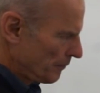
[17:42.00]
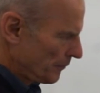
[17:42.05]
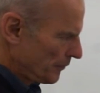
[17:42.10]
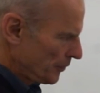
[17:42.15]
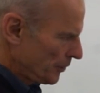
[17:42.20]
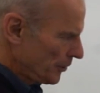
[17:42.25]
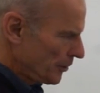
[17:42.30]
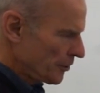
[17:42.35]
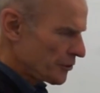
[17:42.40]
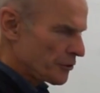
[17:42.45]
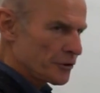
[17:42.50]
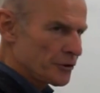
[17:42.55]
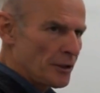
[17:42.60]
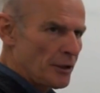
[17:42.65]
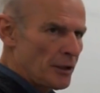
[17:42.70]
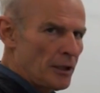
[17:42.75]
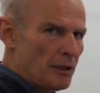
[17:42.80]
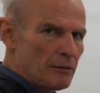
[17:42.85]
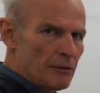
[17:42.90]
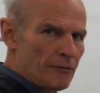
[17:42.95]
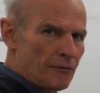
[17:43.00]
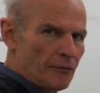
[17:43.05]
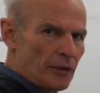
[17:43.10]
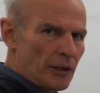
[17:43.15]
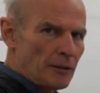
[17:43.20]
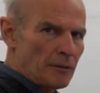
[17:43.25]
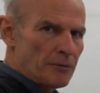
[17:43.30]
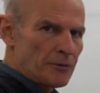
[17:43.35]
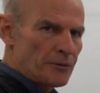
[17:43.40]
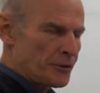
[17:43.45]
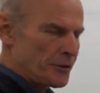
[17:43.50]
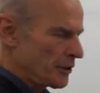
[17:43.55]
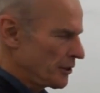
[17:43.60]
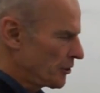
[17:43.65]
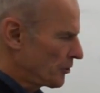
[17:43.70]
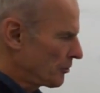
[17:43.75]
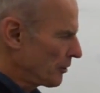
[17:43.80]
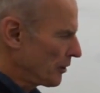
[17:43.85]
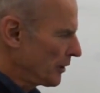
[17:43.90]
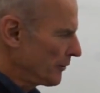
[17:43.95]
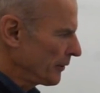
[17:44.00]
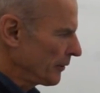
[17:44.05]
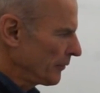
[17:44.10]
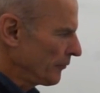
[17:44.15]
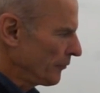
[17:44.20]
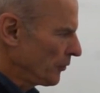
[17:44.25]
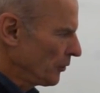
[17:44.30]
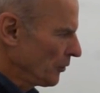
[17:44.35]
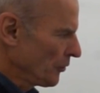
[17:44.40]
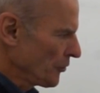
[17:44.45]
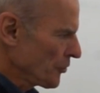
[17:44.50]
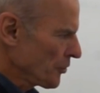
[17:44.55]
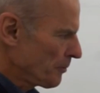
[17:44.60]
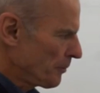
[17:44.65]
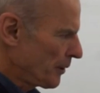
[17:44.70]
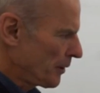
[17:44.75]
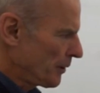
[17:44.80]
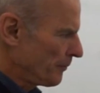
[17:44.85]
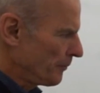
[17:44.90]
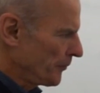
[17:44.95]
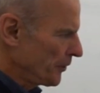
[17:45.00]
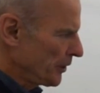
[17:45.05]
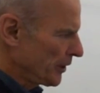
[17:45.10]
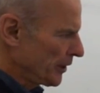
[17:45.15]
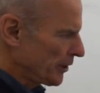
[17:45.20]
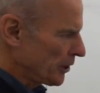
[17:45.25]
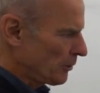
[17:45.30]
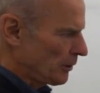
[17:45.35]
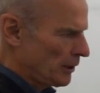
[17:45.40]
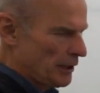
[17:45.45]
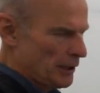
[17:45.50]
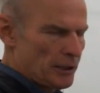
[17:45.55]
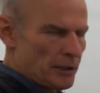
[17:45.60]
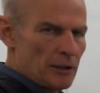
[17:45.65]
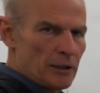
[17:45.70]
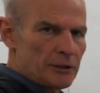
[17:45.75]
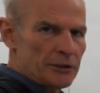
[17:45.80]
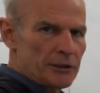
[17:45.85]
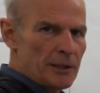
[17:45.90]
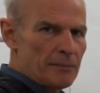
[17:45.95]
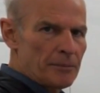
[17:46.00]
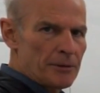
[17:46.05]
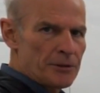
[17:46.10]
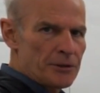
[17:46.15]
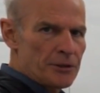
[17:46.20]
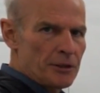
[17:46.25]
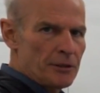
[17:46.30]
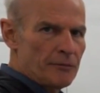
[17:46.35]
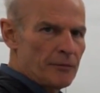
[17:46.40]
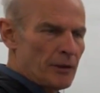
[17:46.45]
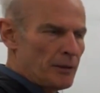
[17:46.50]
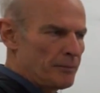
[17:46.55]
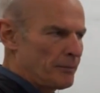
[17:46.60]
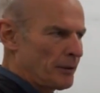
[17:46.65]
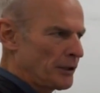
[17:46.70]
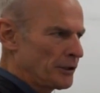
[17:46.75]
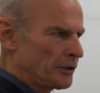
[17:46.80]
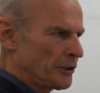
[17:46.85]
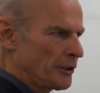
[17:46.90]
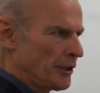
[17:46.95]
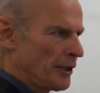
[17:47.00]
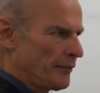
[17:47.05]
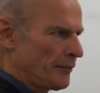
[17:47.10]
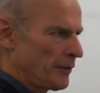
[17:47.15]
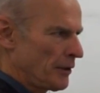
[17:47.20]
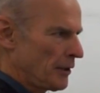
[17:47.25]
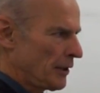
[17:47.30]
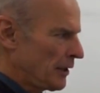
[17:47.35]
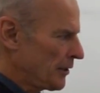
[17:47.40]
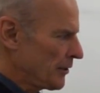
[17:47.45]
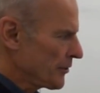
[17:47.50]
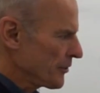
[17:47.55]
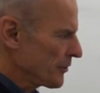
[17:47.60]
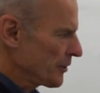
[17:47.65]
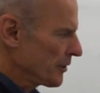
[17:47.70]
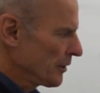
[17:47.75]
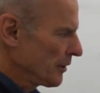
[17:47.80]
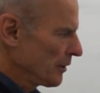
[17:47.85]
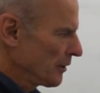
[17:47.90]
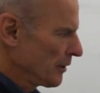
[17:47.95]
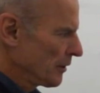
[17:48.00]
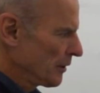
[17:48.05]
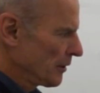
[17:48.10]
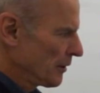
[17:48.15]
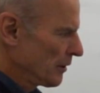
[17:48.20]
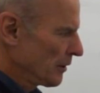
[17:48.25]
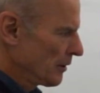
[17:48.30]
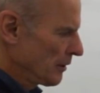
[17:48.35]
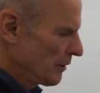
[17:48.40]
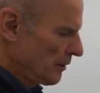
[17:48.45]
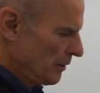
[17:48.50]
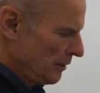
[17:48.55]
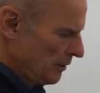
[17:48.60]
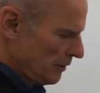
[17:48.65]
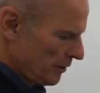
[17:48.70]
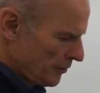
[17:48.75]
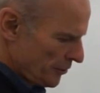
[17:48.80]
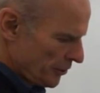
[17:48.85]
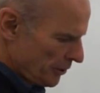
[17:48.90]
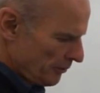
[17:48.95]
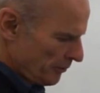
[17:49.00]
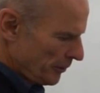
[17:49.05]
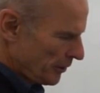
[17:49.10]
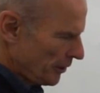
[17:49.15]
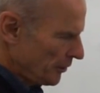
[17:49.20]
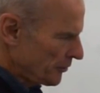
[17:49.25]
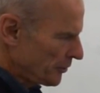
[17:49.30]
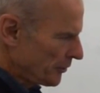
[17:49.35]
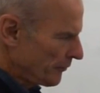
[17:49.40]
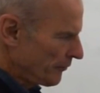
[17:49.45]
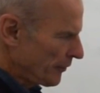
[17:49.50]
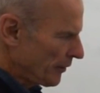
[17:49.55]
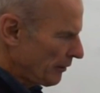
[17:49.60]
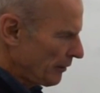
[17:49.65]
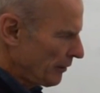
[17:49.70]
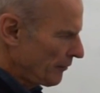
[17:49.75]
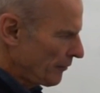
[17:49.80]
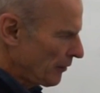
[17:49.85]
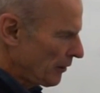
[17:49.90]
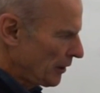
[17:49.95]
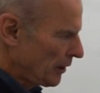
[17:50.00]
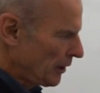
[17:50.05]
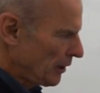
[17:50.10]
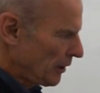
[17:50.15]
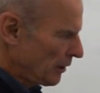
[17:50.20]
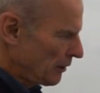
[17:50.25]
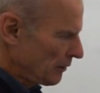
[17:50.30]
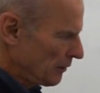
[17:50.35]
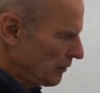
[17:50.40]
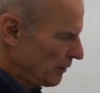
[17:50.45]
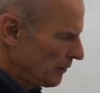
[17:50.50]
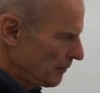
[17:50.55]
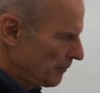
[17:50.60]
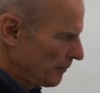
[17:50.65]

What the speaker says: So this is a lower frequency driving force, but you get quite a large amplitude vibration nevertheless, until we go to very, very low